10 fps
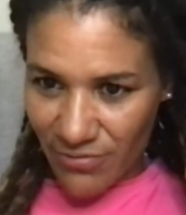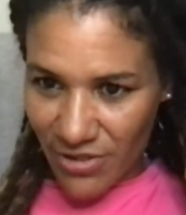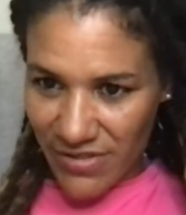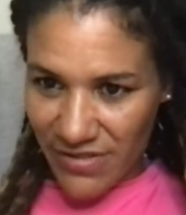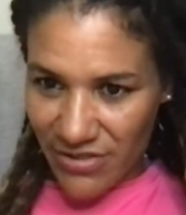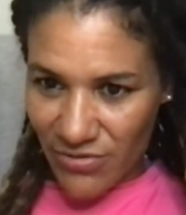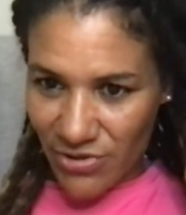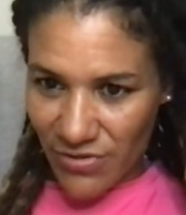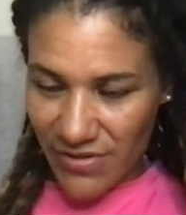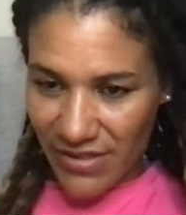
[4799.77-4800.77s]
worse than
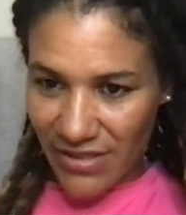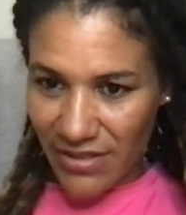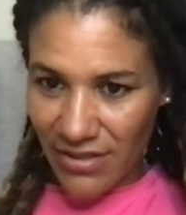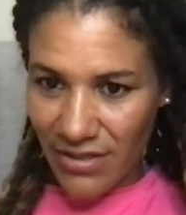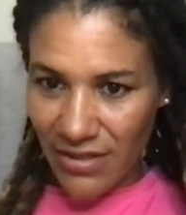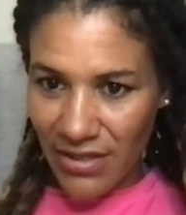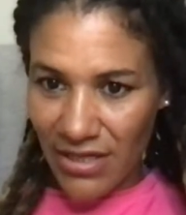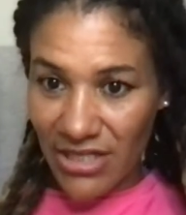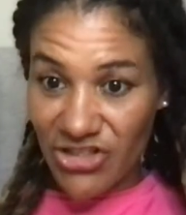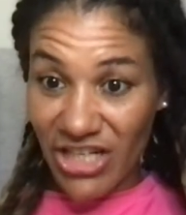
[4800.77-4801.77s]
2008.
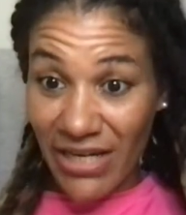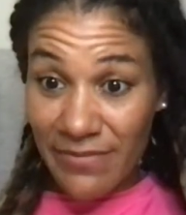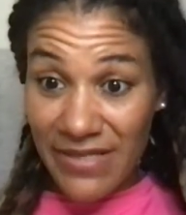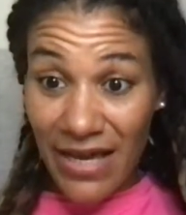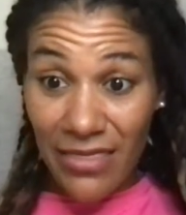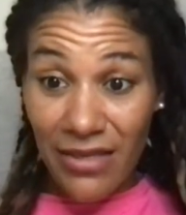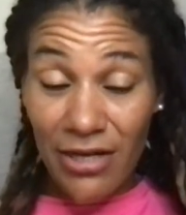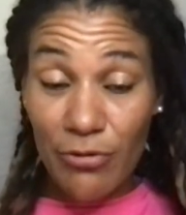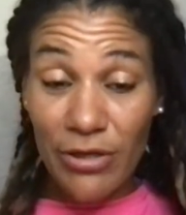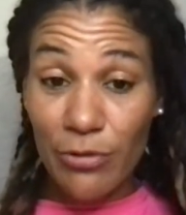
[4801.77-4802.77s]
James, I
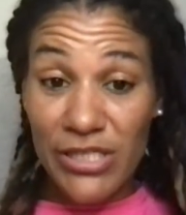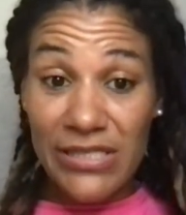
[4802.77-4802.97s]
think we, we